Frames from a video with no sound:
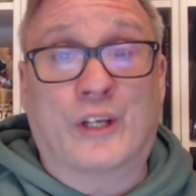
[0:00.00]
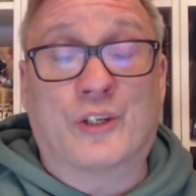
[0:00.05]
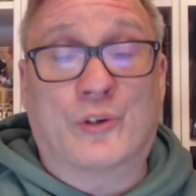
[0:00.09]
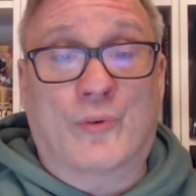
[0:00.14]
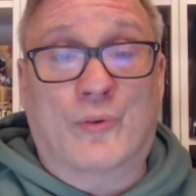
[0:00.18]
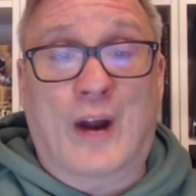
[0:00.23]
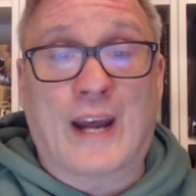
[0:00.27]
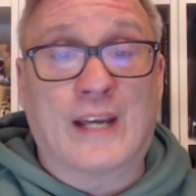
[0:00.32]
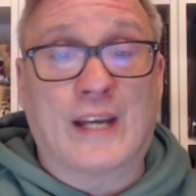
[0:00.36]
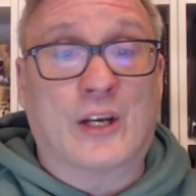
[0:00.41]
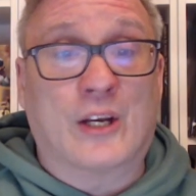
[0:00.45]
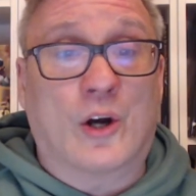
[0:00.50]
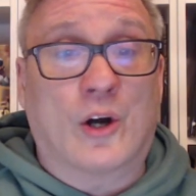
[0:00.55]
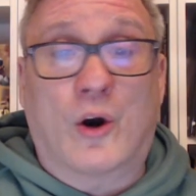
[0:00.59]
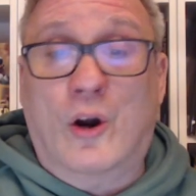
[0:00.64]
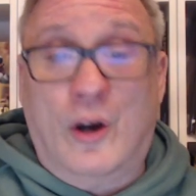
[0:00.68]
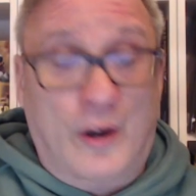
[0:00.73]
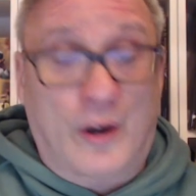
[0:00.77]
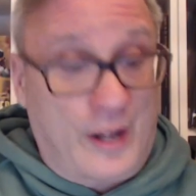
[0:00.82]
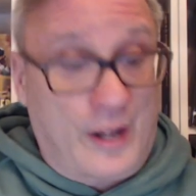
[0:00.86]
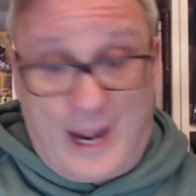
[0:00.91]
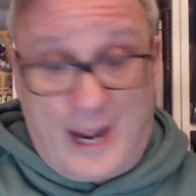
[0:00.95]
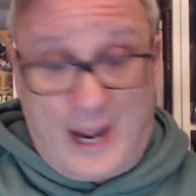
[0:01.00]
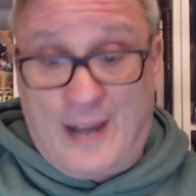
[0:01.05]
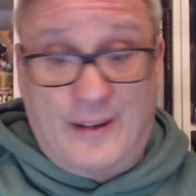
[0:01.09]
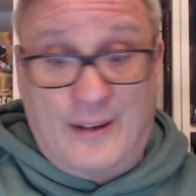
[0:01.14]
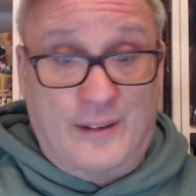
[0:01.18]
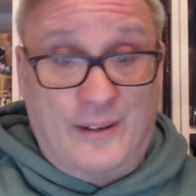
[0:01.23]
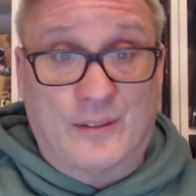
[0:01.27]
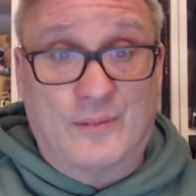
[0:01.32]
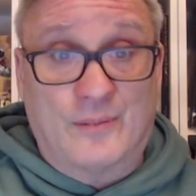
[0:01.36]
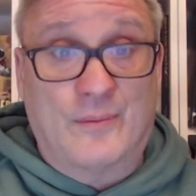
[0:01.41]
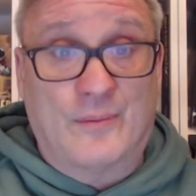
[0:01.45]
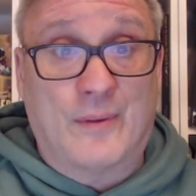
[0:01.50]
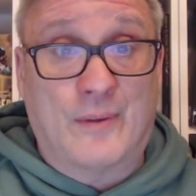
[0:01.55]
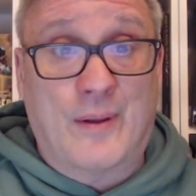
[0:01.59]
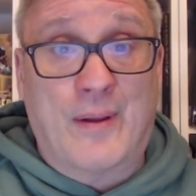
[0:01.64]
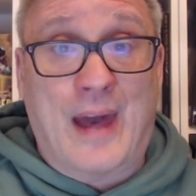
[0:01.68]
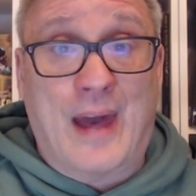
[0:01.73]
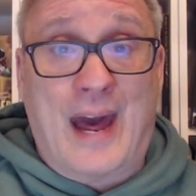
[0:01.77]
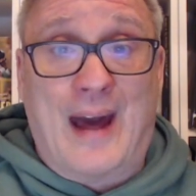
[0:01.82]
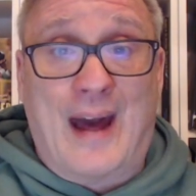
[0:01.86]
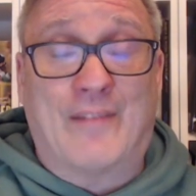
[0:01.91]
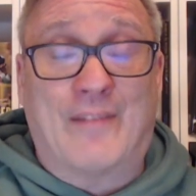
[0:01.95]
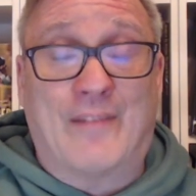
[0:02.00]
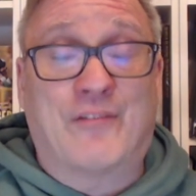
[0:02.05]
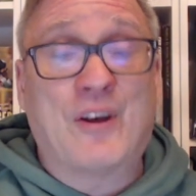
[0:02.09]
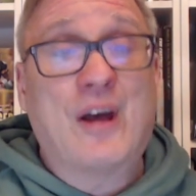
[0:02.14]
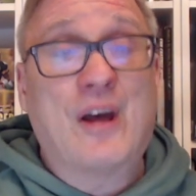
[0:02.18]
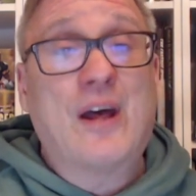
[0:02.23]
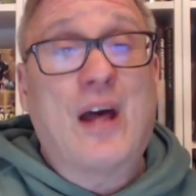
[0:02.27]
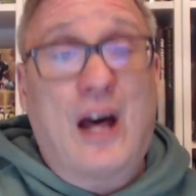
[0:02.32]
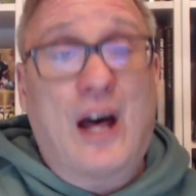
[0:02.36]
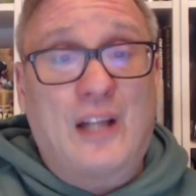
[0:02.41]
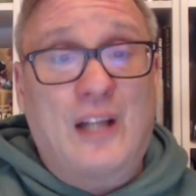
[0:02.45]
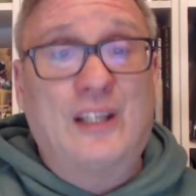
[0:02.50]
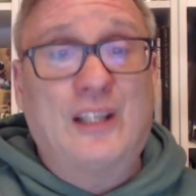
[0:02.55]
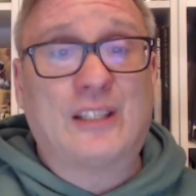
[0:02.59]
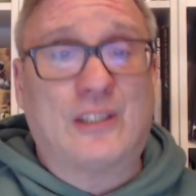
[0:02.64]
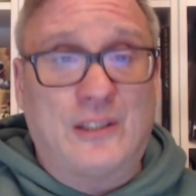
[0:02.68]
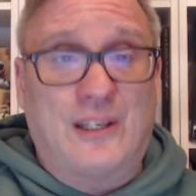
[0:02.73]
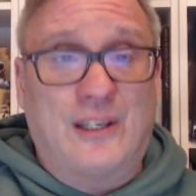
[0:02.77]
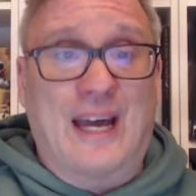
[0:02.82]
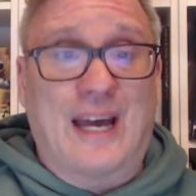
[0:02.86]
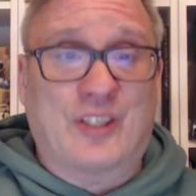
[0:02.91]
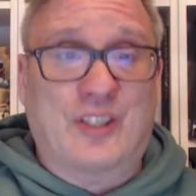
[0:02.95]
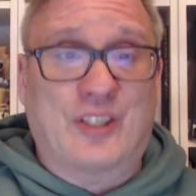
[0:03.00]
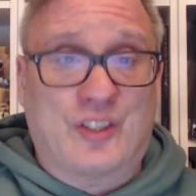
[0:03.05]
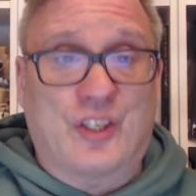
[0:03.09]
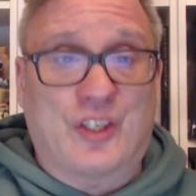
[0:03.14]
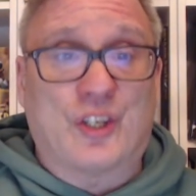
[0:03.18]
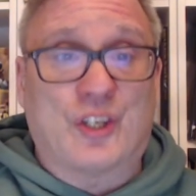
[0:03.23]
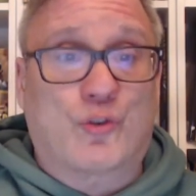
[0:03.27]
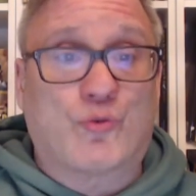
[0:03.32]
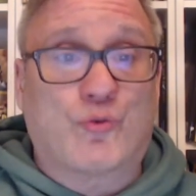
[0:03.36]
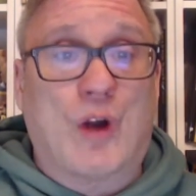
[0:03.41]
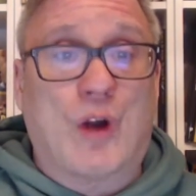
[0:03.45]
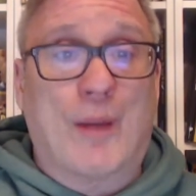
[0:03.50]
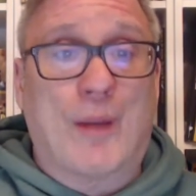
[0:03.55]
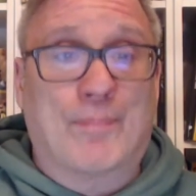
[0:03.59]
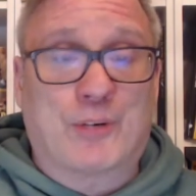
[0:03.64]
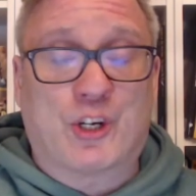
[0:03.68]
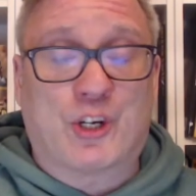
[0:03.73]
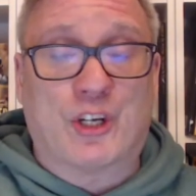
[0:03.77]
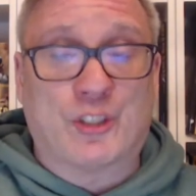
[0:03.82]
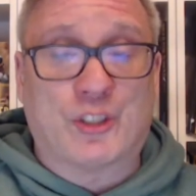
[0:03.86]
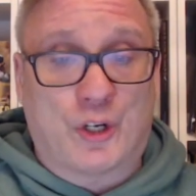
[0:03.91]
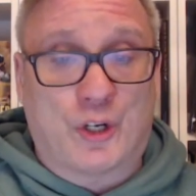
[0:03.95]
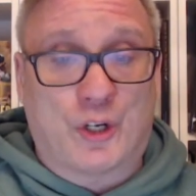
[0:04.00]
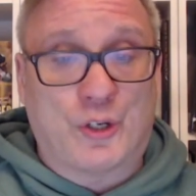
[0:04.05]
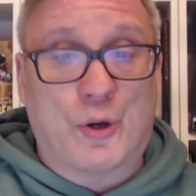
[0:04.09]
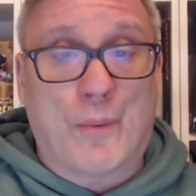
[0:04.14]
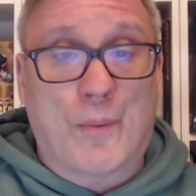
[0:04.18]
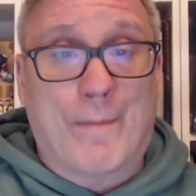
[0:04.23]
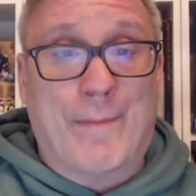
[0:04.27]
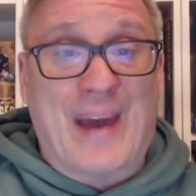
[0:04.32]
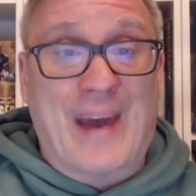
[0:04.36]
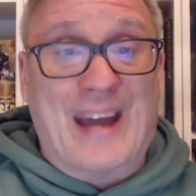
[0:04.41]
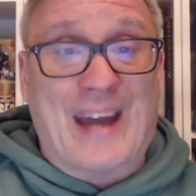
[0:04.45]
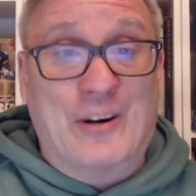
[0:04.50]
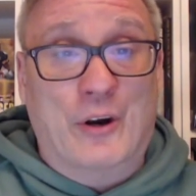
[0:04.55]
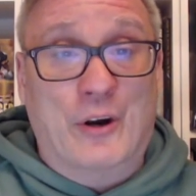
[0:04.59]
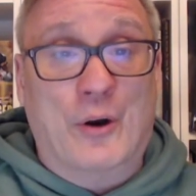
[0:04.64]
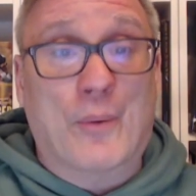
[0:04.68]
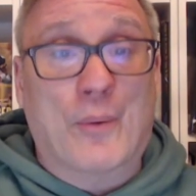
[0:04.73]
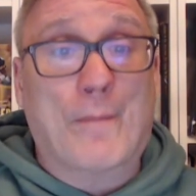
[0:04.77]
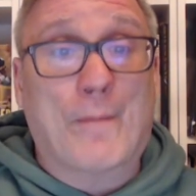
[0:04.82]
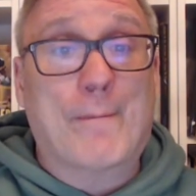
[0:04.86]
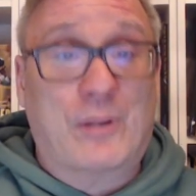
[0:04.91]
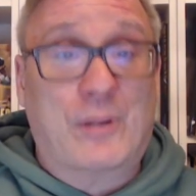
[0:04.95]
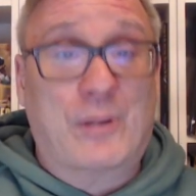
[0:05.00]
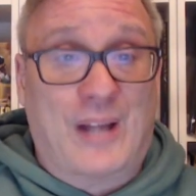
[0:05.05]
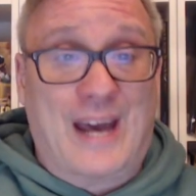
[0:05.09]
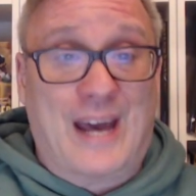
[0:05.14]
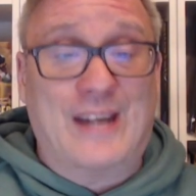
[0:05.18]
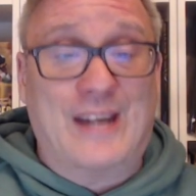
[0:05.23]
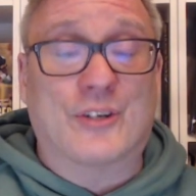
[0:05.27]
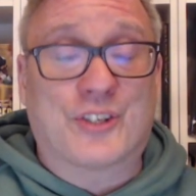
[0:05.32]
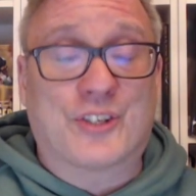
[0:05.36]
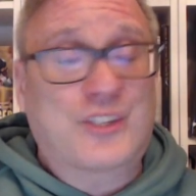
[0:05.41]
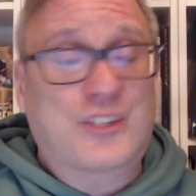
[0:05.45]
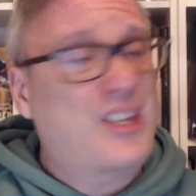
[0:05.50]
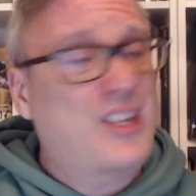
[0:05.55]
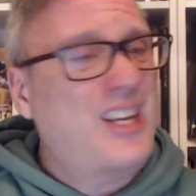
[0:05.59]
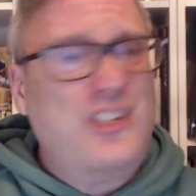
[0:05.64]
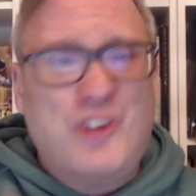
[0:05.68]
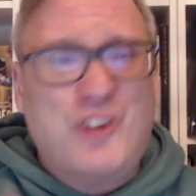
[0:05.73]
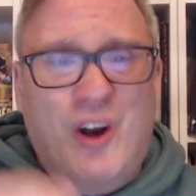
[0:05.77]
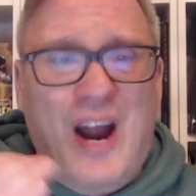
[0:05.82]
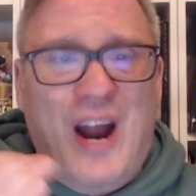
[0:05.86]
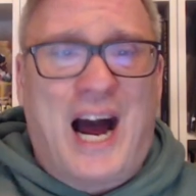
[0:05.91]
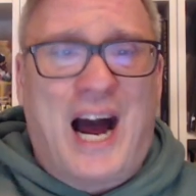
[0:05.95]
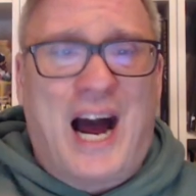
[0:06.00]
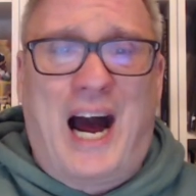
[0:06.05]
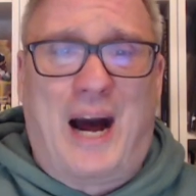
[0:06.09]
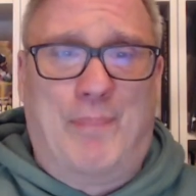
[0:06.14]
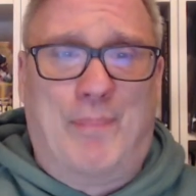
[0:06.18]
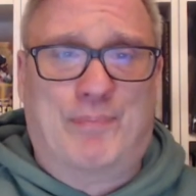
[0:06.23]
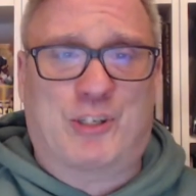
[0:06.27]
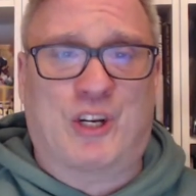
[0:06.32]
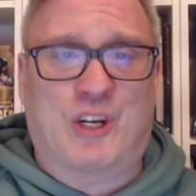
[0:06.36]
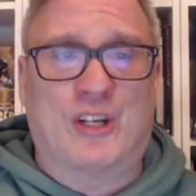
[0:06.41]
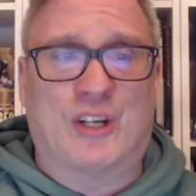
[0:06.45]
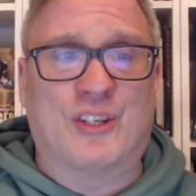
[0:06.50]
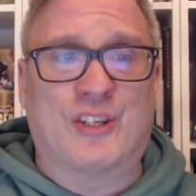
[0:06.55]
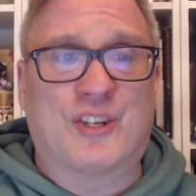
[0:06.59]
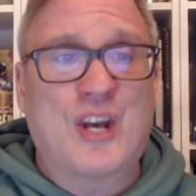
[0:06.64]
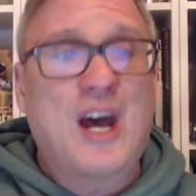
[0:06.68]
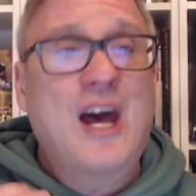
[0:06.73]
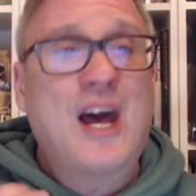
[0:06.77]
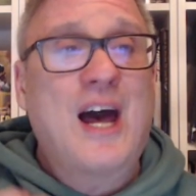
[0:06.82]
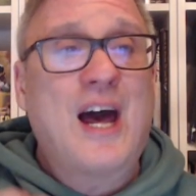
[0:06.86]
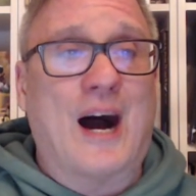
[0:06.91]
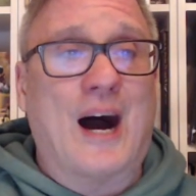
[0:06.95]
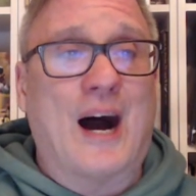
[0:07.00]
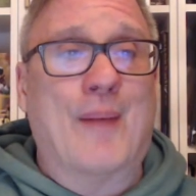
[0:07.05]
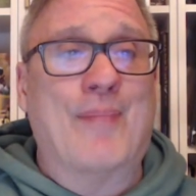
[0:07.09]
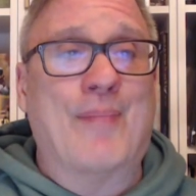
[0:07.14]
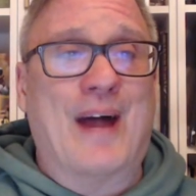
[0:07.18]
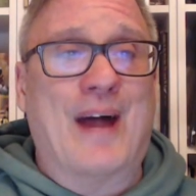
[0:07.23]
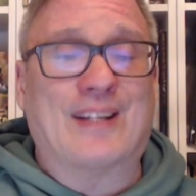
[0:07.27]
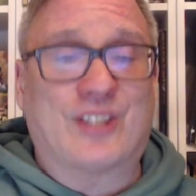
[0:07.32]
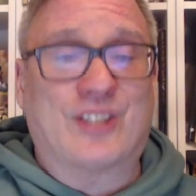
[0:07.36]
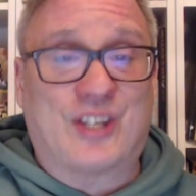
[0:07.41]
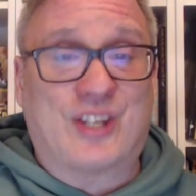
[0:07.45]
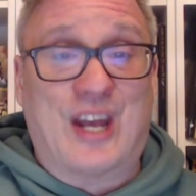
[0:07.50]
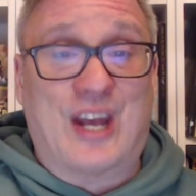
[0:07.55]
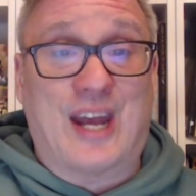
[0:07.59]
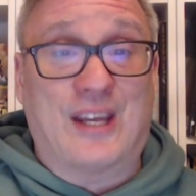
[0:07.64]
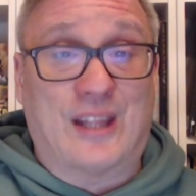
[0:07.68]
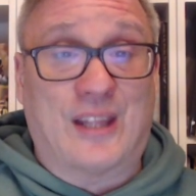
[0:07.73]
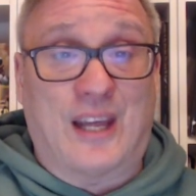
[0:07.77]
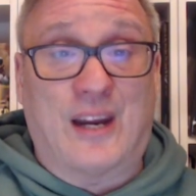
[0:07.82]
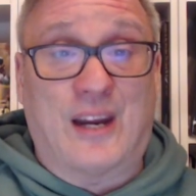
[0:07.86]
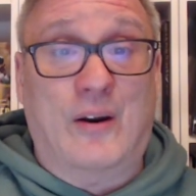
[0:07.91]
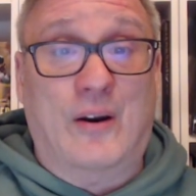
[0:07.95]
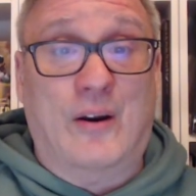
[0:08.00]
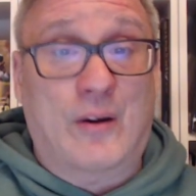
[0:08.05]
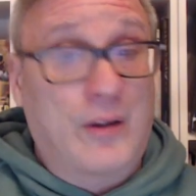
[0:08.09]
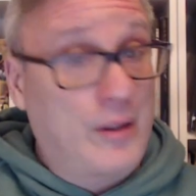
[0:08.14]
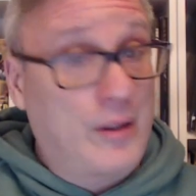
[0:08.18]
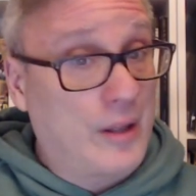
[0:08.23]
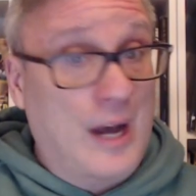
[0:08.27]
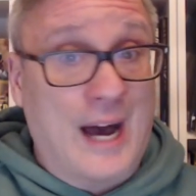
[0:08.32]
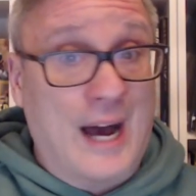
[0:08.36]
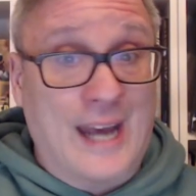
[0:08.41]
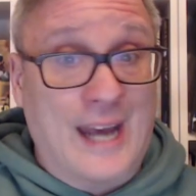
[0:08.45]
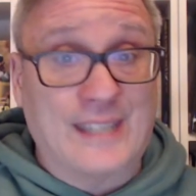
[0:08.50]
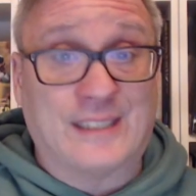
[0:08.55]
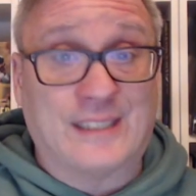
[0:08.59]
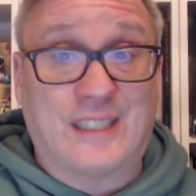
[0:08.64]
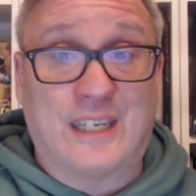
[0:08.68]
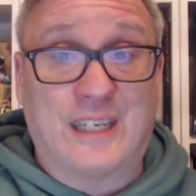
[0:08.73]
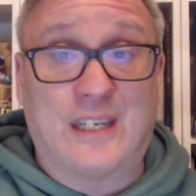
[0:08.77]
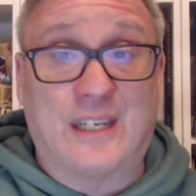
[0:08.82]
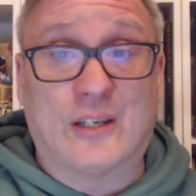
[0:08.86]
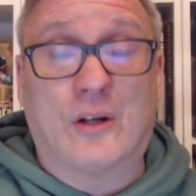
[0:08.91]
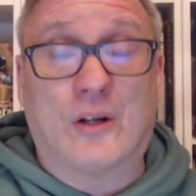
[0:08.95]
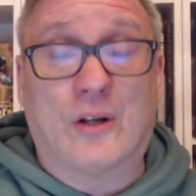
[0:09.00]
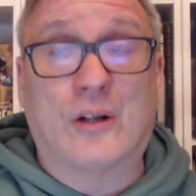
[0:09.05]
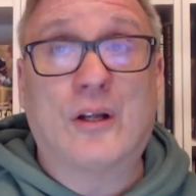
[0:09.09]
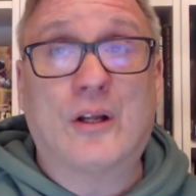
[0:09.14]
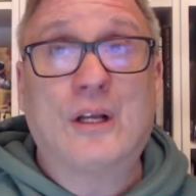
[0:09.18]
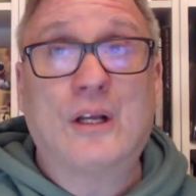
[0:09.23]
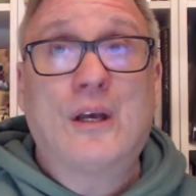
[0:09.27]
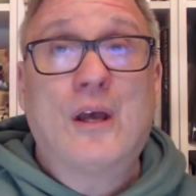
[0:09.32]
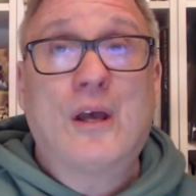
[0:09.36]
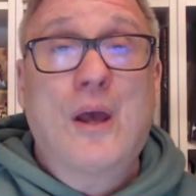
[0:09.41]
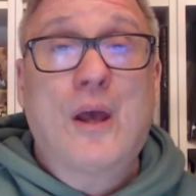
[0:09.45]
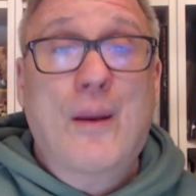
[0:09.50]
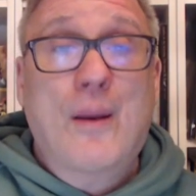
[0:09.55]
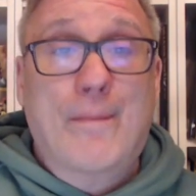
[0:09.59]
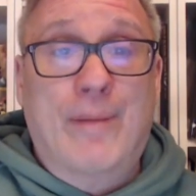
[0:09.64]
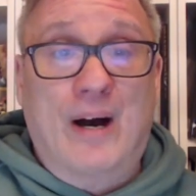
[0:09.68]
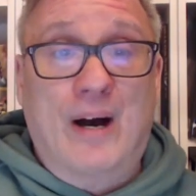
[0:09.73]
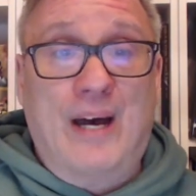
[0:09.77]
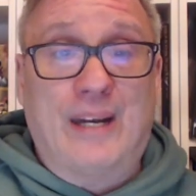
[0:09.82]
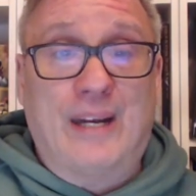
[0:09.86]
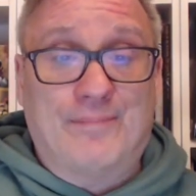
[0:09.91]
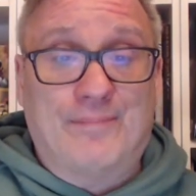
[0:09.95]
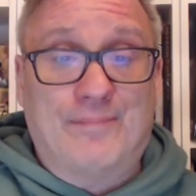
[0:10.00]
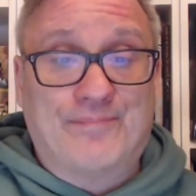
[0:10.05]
to right guard and have a little less disruption to your better players. These are options. I'm not saying they're ideal, but